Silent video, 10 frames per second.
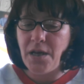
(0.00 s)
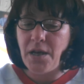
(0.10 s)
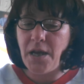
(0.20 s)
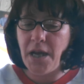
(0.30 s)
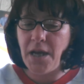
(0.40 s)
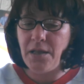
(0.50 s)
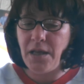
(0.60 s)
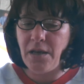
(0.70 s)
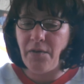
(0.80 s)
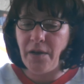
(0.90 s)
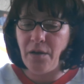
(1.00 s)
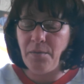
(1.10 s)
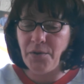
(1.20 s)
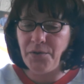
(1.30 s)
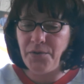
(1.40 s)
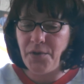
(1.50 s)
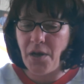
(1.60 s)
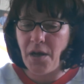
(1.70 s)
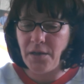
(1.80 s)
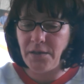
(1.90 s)
and the available
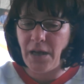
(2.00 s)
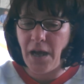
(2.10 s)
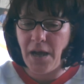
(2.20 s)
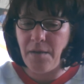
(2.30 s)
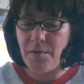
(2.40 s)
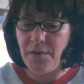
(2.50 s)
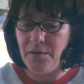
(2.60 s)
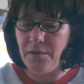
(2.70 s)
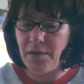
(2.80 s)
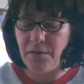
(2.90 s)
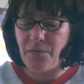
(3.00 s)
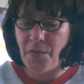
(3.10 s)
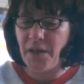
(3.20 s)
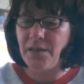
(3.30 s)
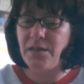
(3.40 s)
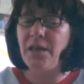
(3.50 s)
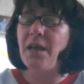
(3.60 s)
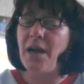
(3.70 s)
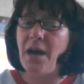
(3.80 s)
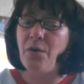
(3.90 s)
time and things to get
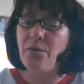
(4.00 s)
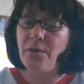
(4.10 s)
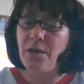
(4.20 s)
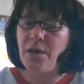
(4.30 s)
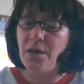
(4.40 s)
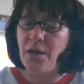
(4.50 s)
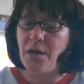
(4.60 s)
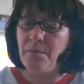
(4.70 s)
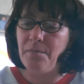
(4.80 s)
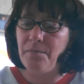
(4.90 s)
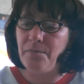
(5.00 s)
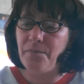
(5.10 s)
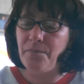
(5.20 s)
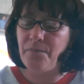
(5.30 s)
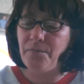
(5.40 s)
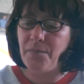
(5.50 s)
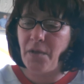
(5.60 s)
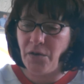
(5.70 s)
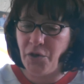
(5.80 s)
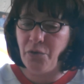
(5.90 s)
out and
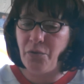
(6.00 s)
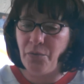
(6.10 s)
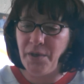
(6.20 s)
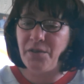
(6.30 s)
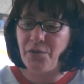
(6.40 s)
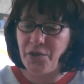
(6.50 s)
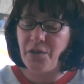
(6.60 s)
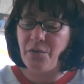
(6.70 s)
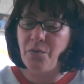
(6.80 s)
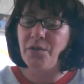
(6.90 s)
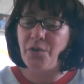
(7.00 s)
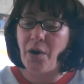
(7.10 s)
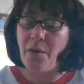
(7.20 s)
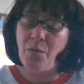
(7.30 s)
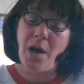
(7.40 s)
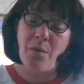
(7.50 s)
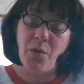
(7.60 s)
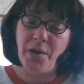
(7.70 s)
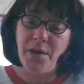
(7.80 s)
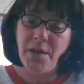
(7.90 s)
do the research in the woods, or I
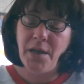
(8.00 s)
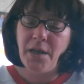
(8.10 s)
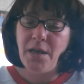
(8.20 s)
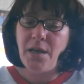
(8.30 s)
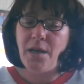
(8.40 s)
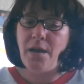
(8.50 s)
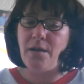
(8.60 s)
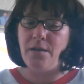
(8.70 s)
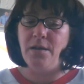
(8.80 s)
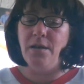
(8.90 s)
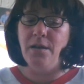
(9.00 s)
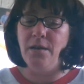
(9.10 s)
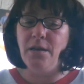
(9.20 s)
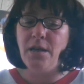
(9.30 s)
would. But